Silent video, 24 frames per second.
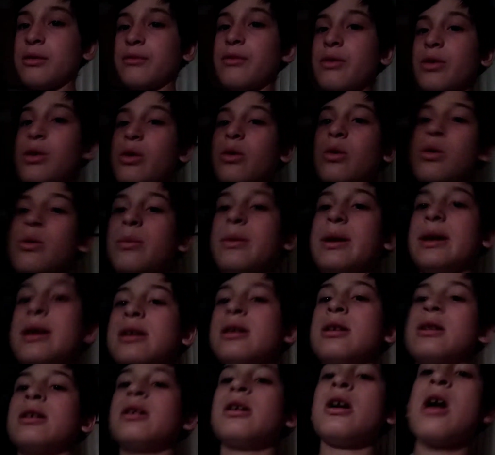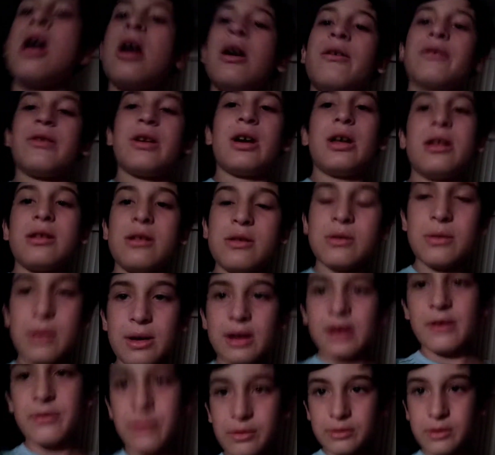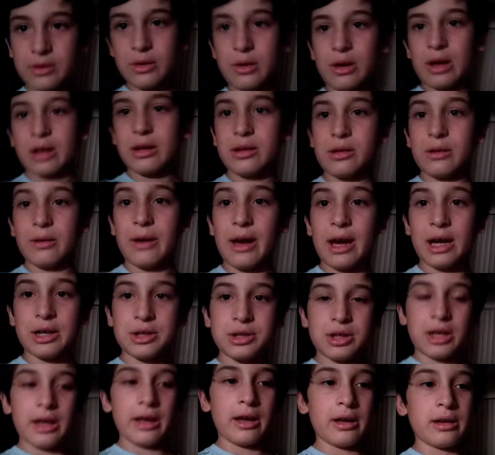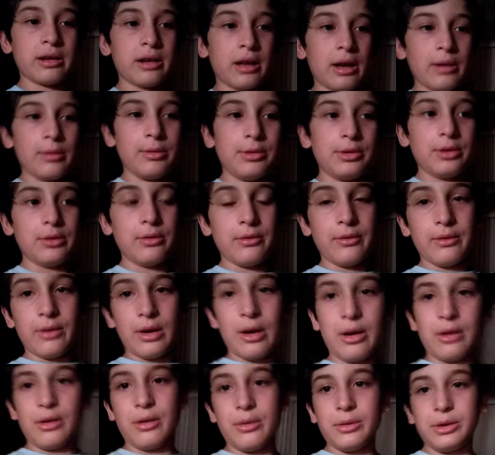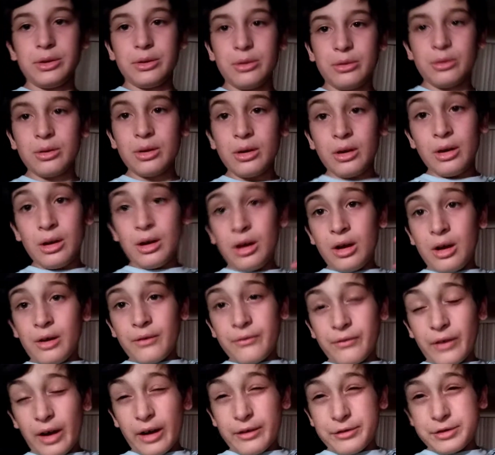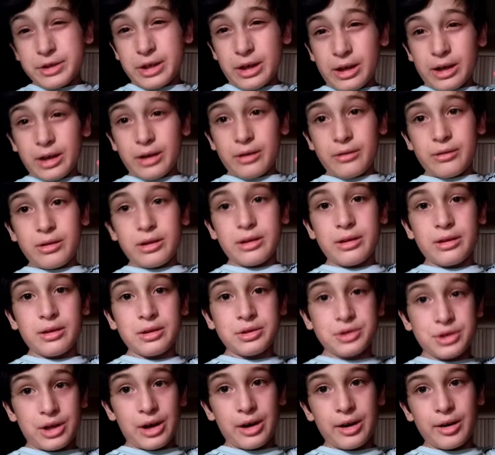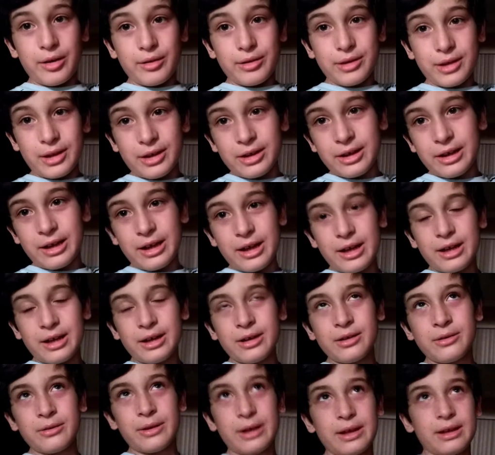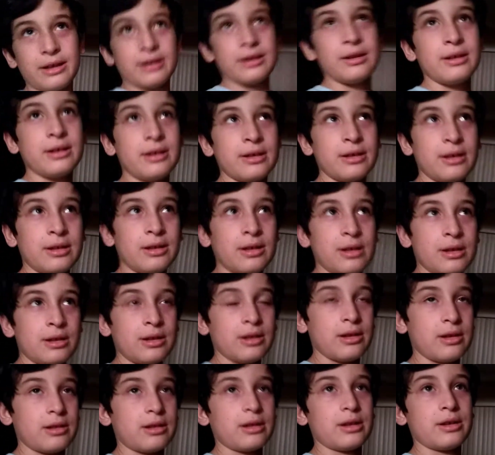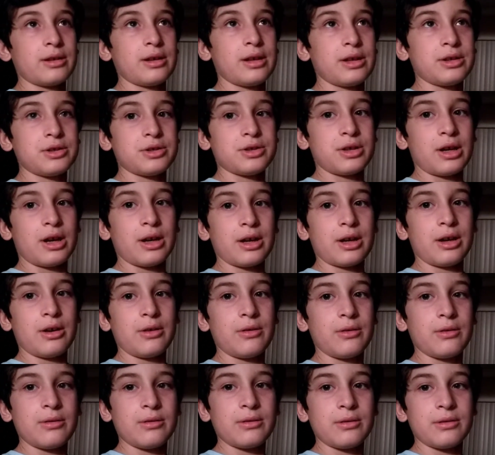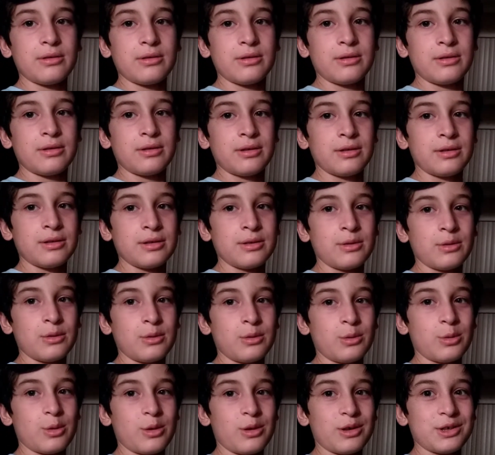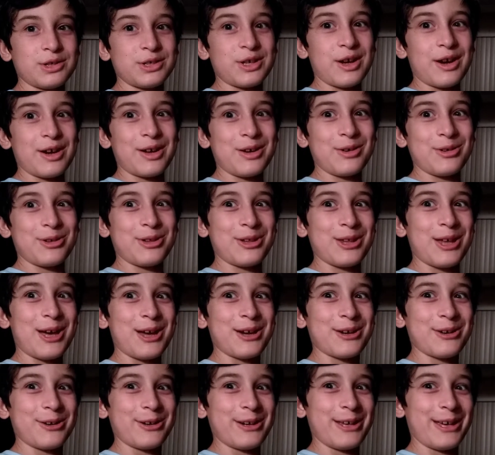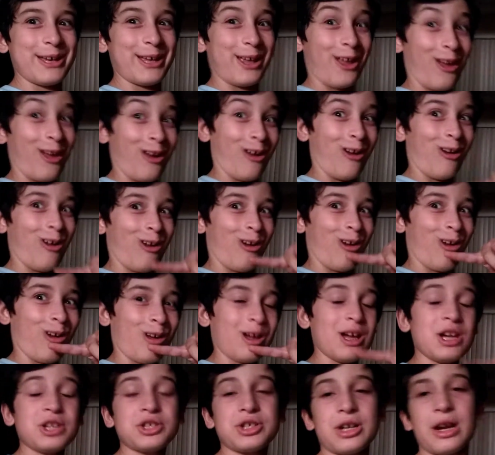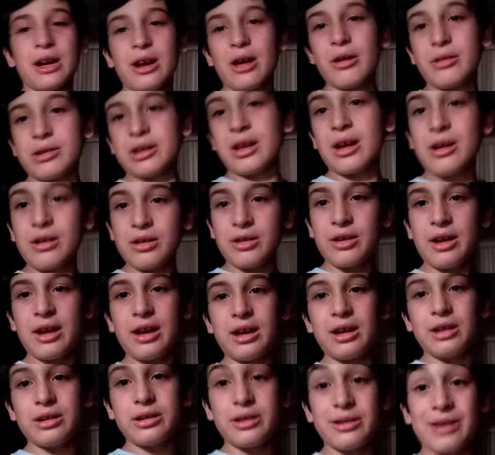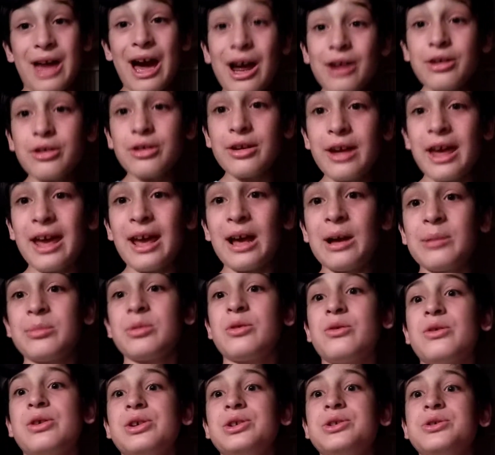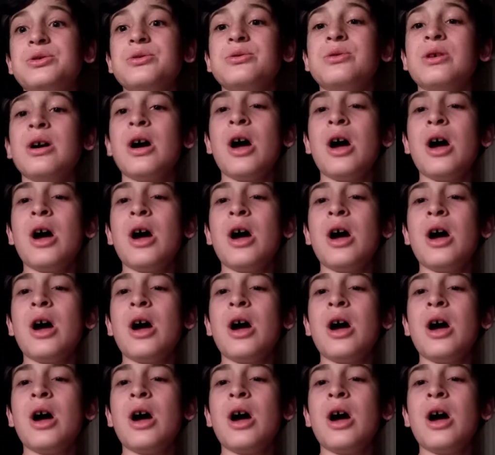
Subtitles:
for the whole week. You guys do it. If you guys do hashtags, I will do 5 shoutouts. Shoutout Sunday. Sunday shoutout. Or shout out Saturday. Shout out Saturday, because Saturday I'm going to